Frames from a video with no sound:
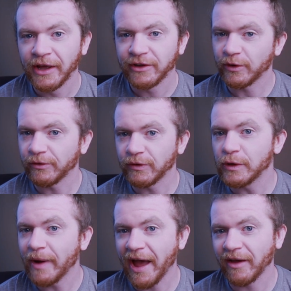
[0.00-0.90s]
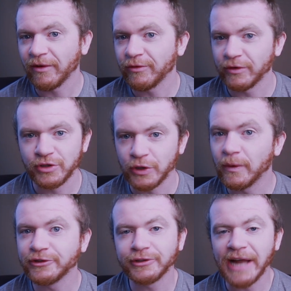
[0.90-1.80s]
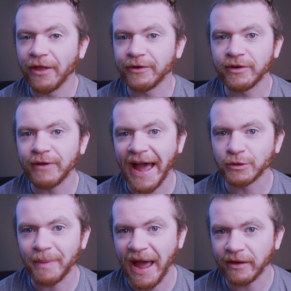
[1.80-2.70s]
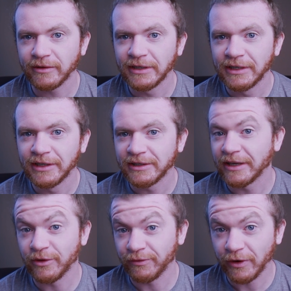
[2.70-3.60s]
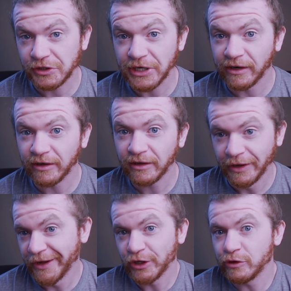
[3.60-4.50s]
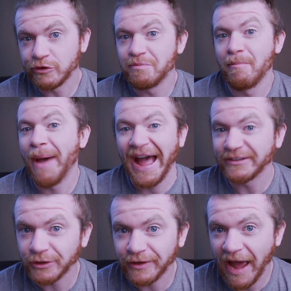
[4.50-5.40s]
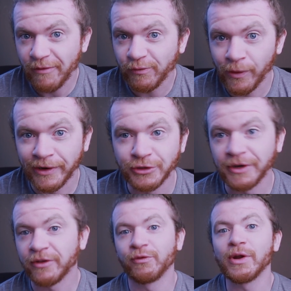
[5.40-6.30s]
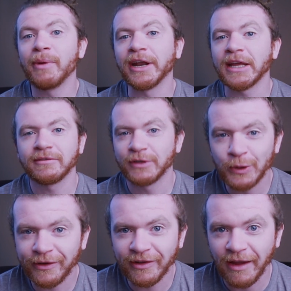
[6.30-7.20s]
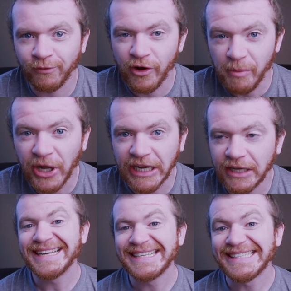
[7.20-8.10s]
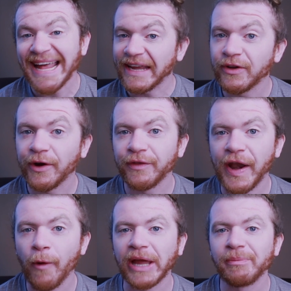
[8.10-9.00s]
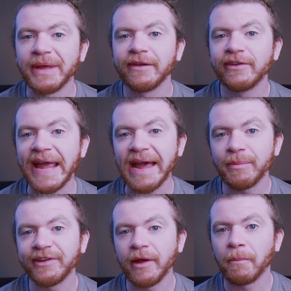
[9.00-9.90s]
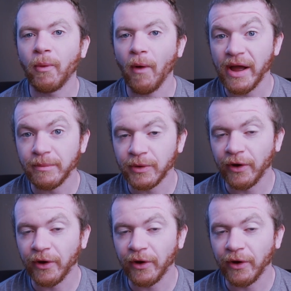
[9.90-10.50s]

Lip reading: So if you have $200 of cash back in your first year, you just magically have $400. It's free money. Who doesn't like free money? The second card that I recommend is the Amazon Prime